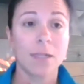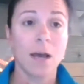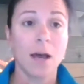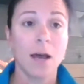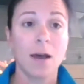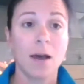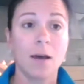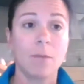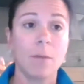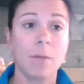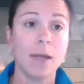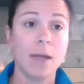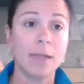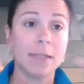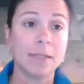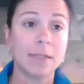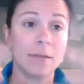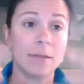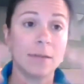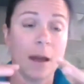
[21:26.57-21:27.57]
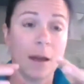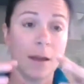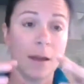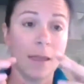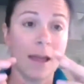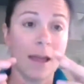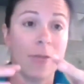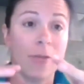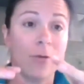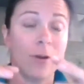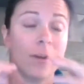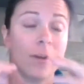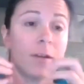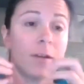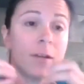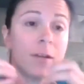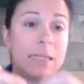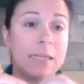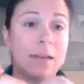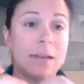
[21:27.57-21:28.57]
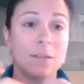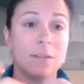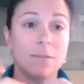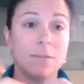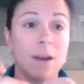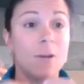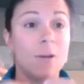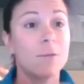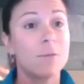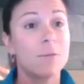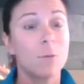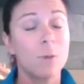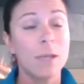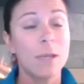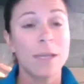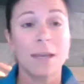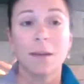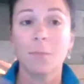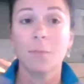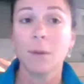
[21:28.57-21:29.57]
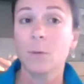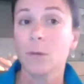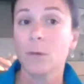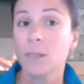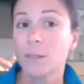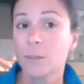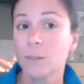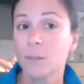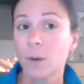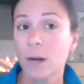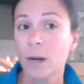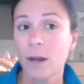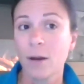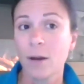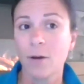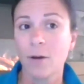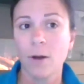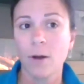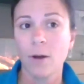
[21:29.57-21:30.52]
a gathering intensified over a weekend. Maybe we could spread it out.